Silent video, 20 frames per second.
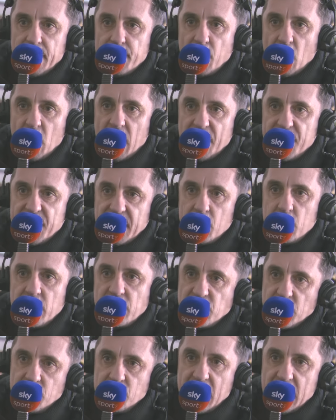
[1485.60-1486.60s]
But I think
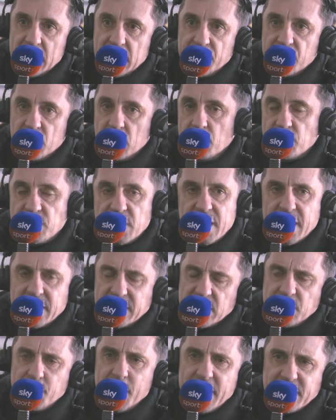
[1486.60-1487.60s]
when Jim Ratcliffe comes in, and I
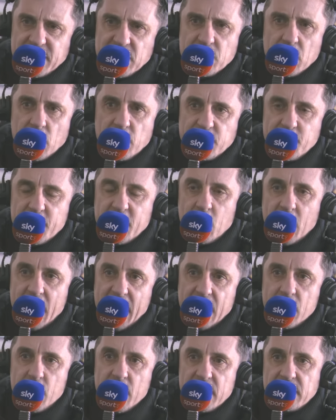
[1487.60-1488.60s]
suspect it's going to be
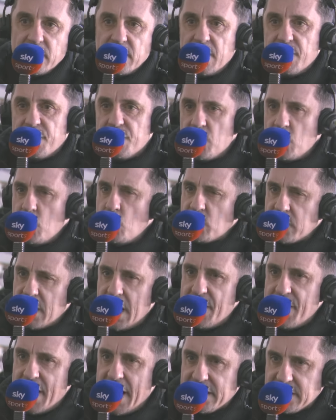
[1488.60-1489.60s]
quite quickly if news
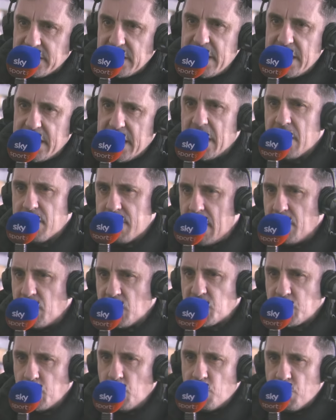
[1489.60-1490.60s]
like that's leaking around
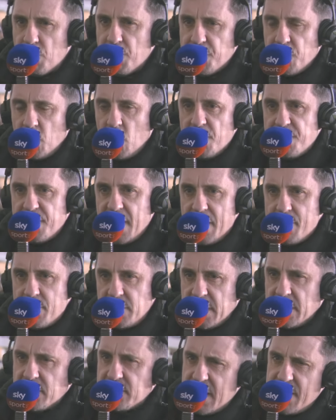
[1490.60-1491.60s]
the £245
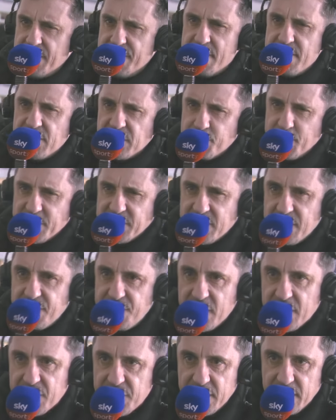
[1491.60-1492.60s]
million, because they're very
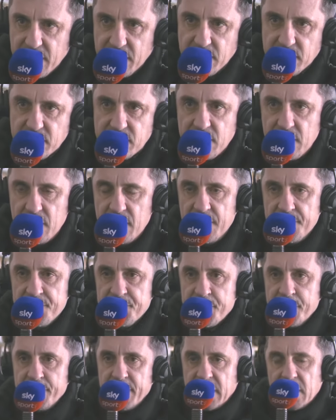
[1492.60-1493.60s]
specific things.
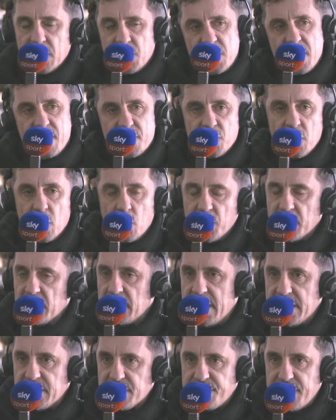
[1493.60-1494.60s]
And you never know with the
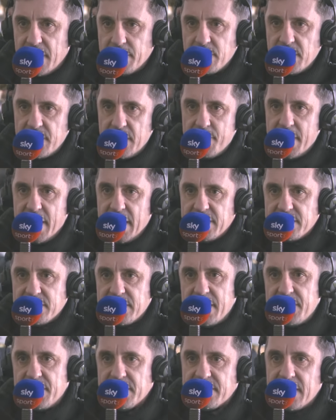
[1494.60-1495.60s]
Glazer family, they might
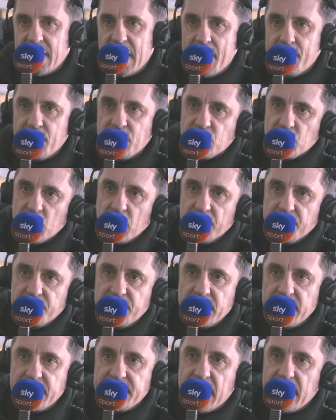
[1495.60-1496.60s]
take the time and sort of
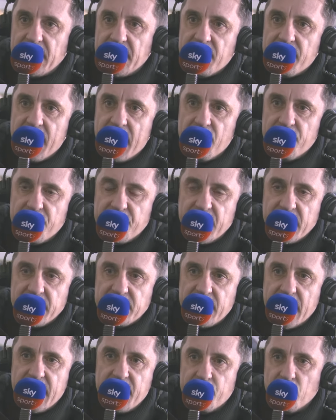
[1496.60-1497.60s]
dilly-dally around for the
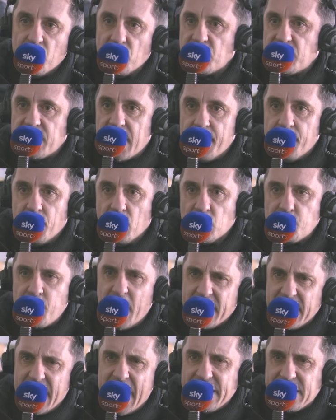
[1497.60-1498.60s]
next 8 months, 10 months.
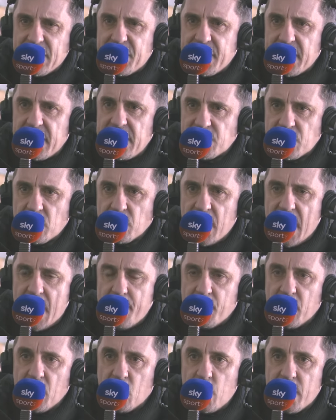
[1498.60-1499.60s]
But I'd like to think it's going to
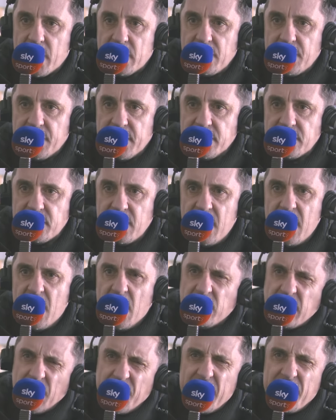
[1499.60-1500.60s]
happen quickly, this,
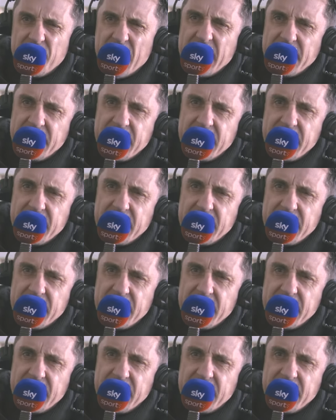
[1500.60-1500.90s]
because I think they